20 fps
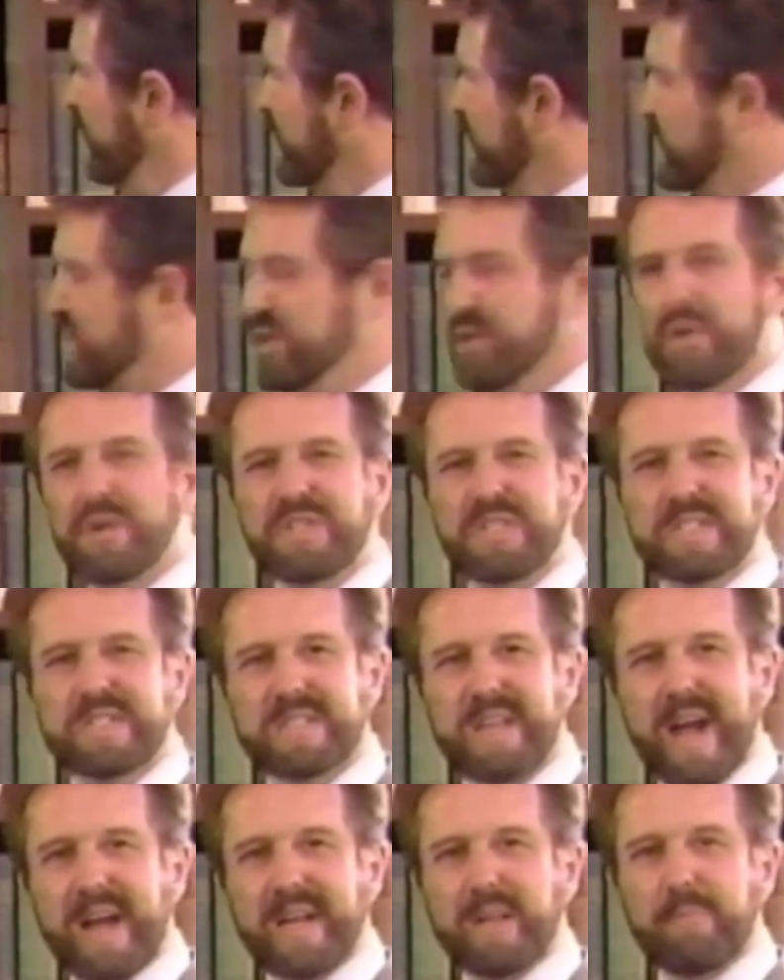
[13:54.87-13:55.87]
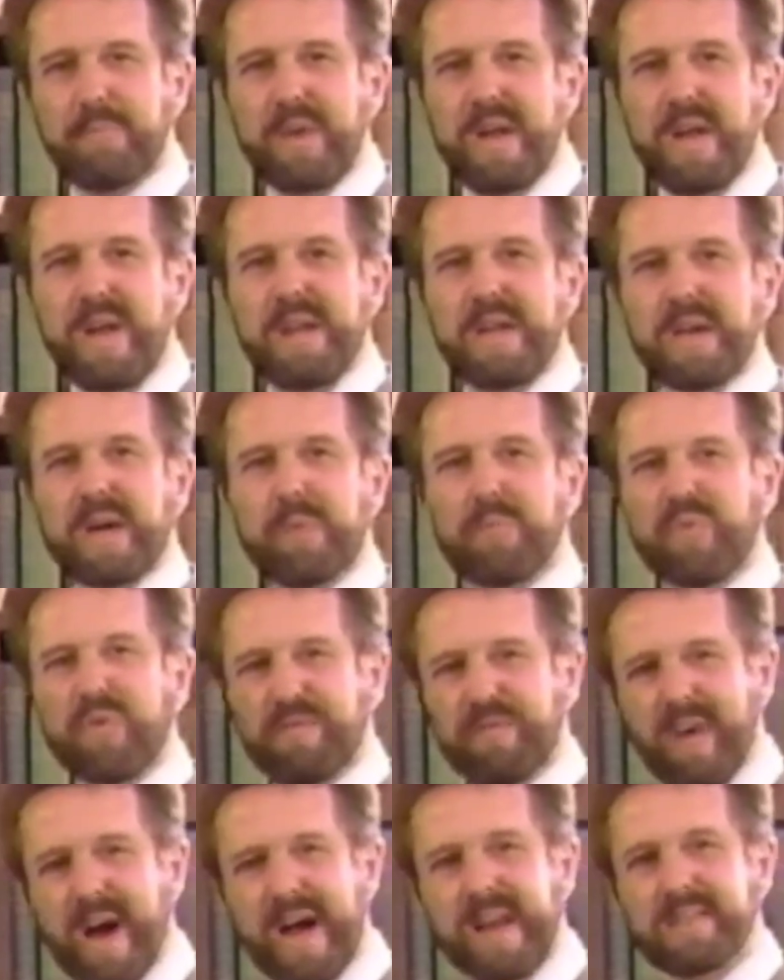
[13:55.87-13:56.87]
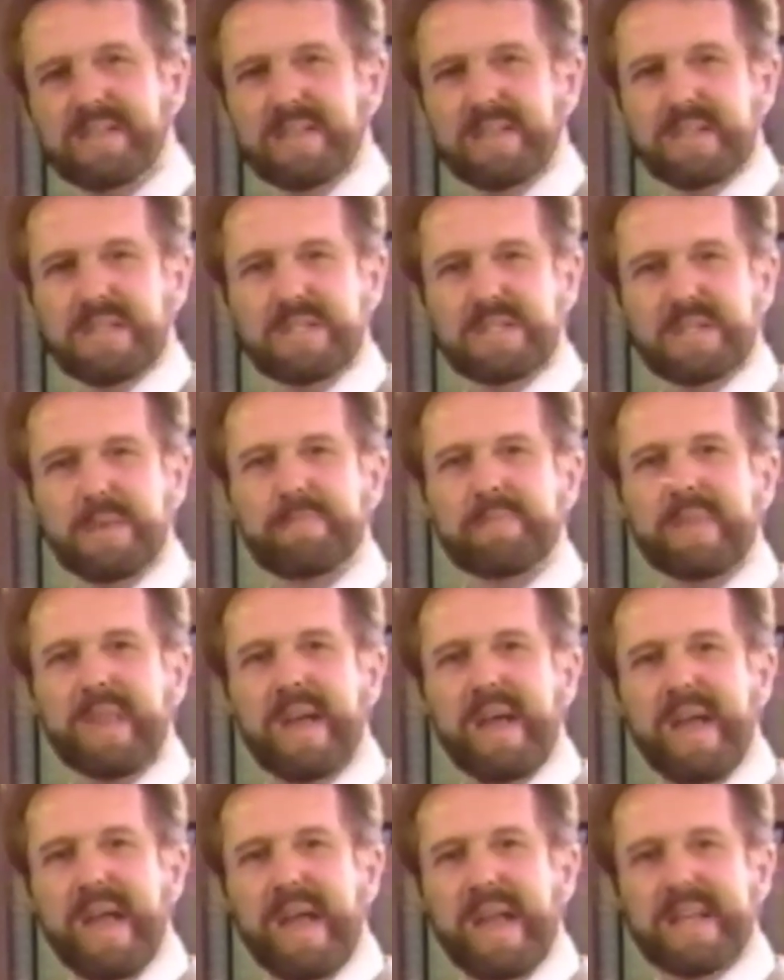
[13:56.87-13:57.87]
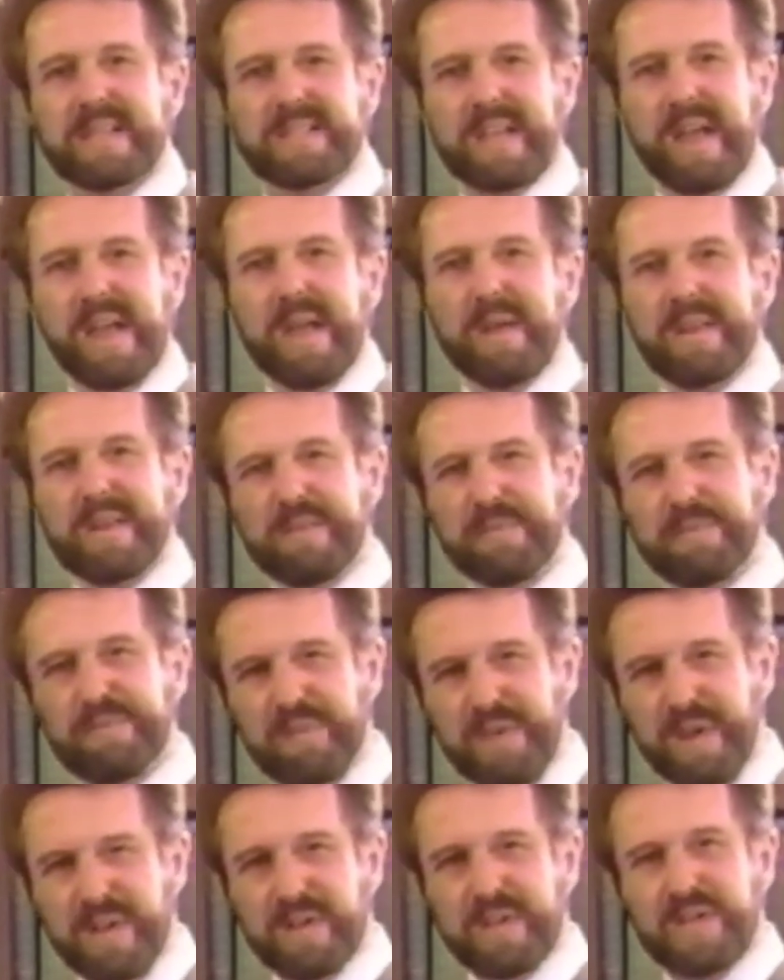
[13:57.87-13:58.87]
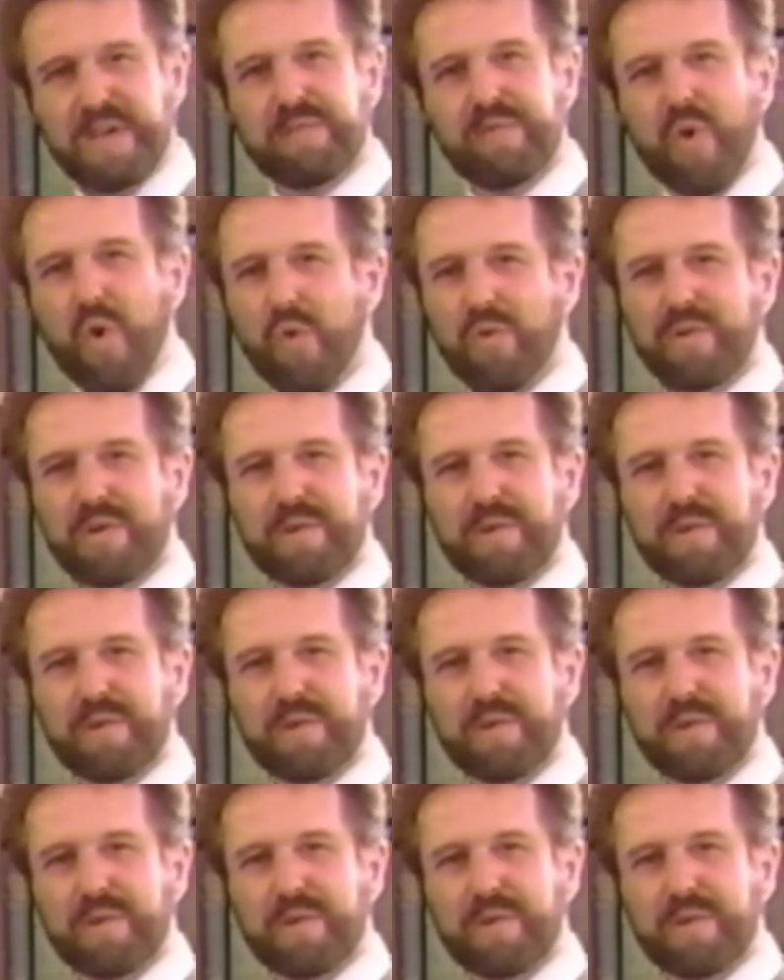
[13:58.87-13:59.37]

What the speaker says: What the Jewish encyclopedia provides us is a definitive